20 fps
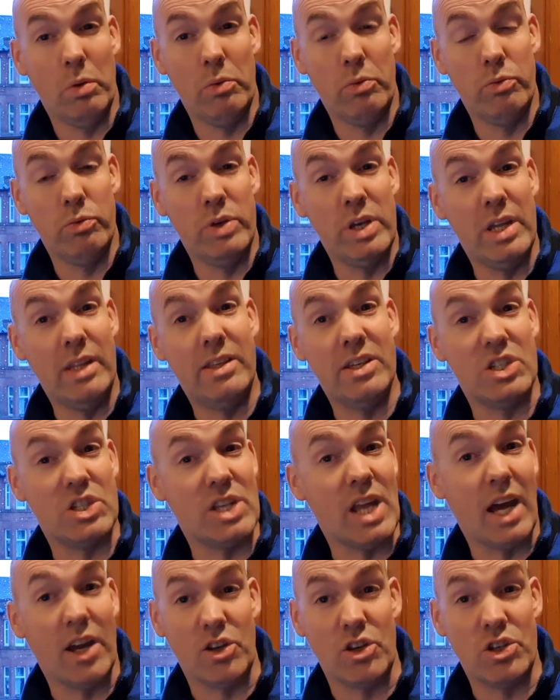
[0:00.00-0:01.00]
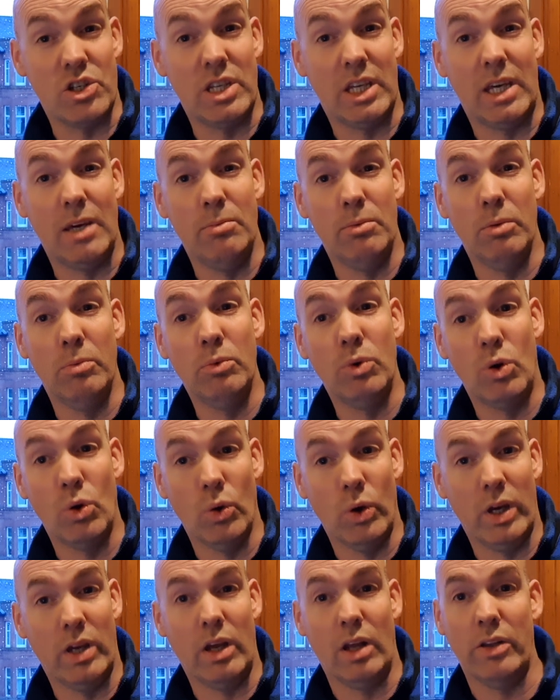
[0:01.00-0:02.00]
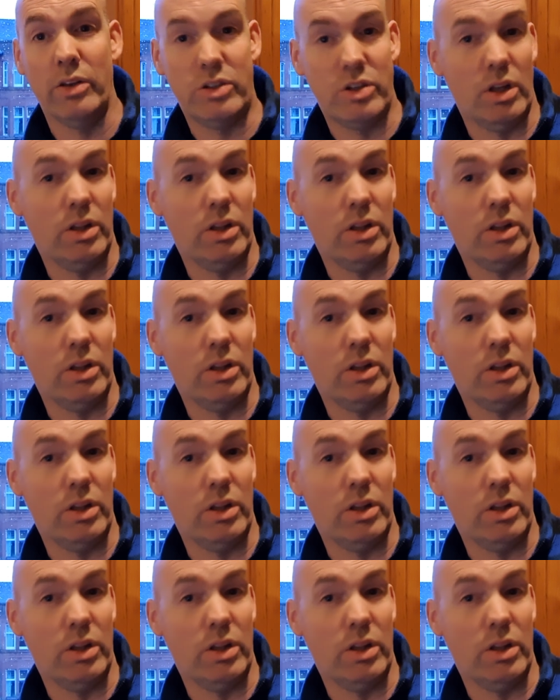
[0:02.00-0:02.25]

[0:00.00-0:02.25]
need the snack just to keep them going to